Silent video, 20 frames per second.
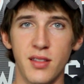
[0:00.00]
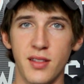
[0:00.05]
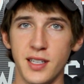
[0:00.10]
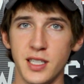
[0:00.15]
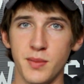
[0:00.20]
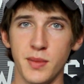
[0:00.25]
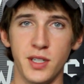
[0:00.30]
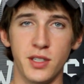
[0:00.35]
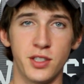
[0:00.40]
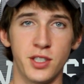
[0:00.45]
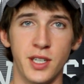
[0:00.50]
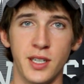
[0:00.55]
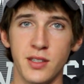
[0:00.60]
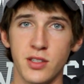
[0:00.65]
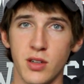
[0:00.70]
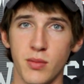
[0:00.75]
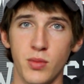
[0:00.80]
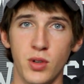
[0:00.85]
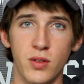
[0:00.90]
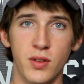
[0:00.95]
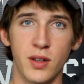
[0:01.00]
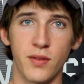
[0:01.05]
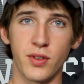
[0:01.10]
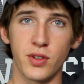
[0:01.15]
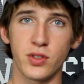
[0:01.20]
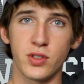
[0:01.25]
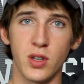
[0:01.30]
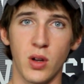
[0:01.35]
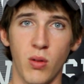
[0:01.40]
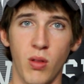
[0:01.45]
that these machines are moving
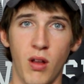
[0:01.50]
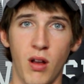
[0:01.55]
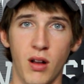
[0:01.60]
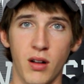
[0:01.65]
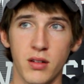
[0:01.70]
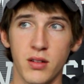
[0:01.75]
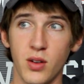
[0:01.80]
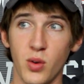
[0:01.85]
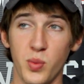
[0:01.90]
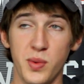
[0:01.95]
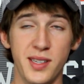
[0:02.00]
for so long.